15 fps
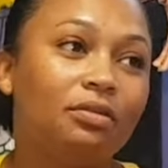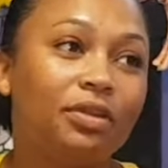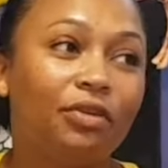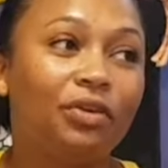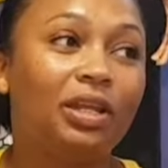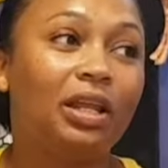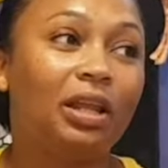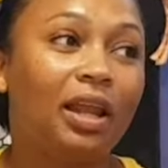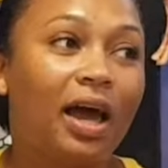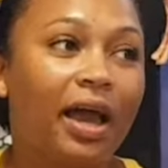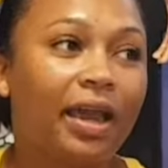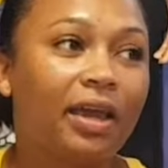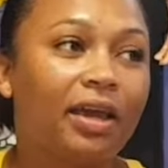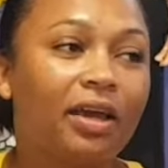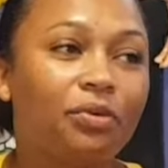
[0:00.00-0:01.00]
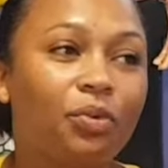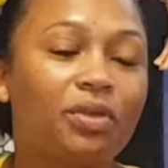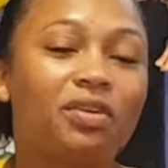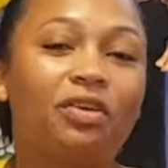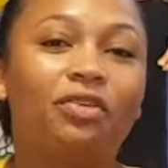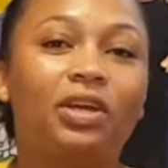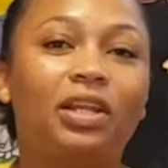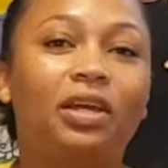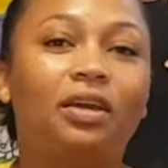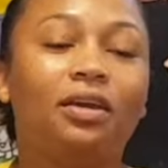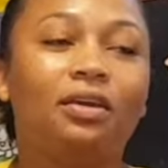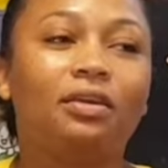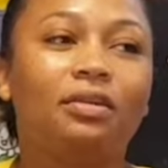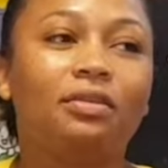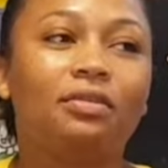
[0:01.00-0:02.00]
they really like and what they
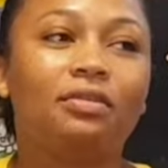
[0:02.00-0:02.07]
really